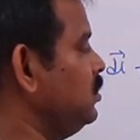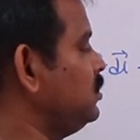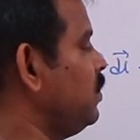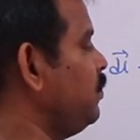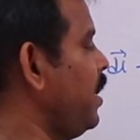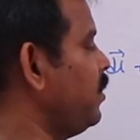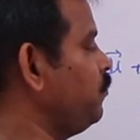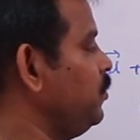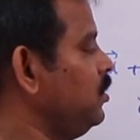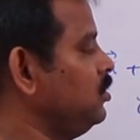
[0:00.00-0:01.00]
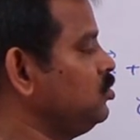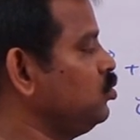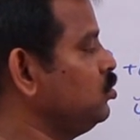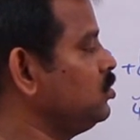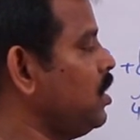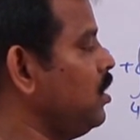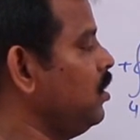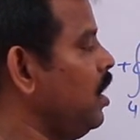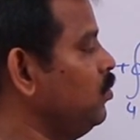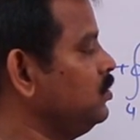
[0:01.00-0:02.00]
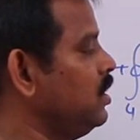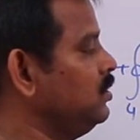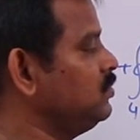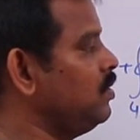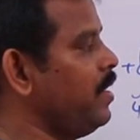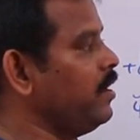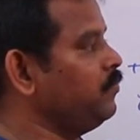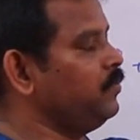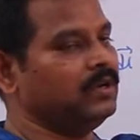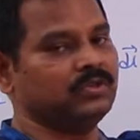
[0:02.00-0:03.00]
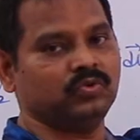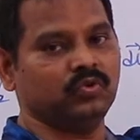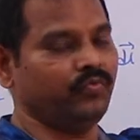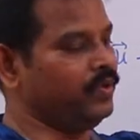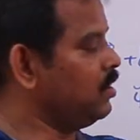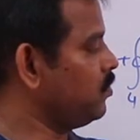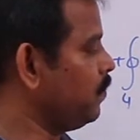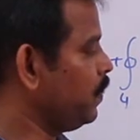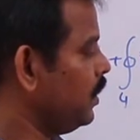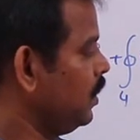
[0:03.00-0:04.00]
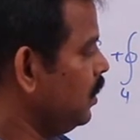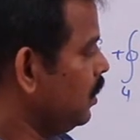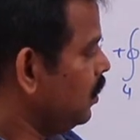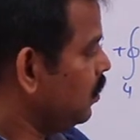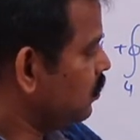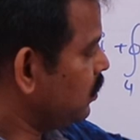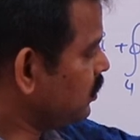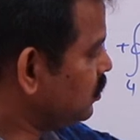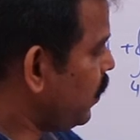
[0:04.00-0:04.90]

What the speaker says: this one magnetic field is too strong, outside this one magnetic field is too weak. That's